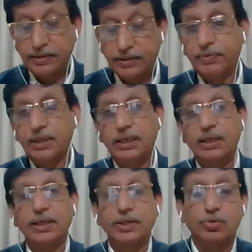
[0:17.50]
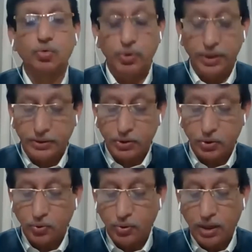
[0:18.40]
the world is going
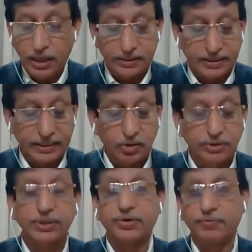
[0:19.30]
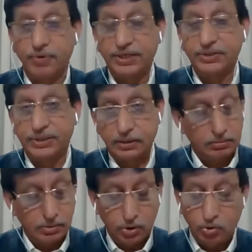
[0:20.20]
through a technology revolution
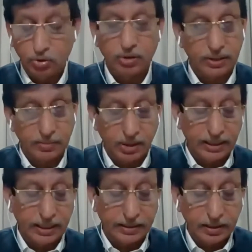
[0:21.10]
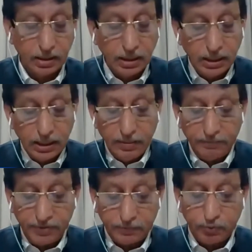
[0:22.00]
no doubt about that
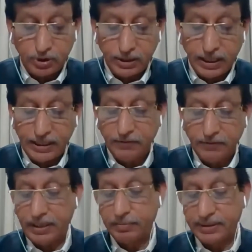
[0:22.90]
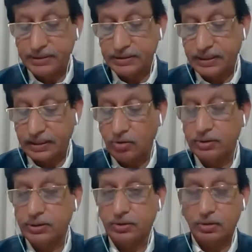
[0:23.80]
with 49 different emerging
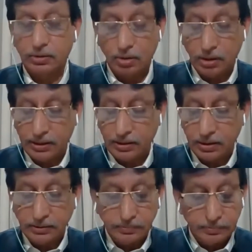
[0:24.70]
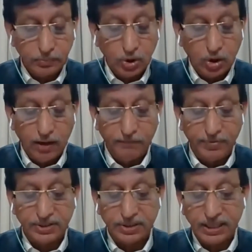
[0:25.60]
technologies on the horizon of
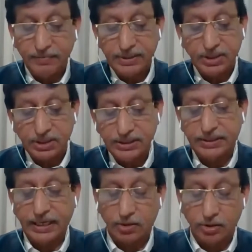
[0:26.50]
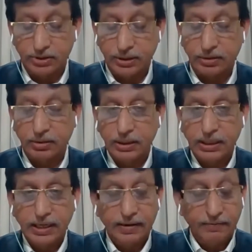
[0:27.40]
which 7 key technologies
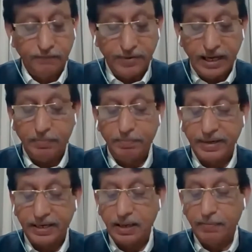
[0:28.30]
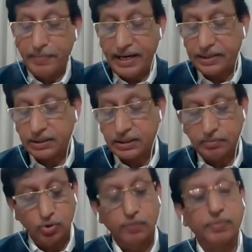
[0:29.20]
will become
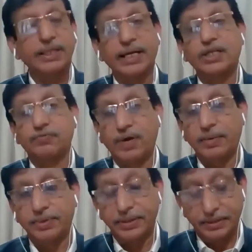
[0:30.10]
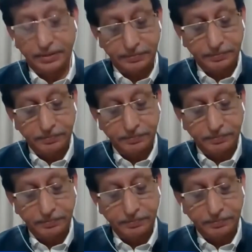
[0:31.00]
mainstream over the next 5 years.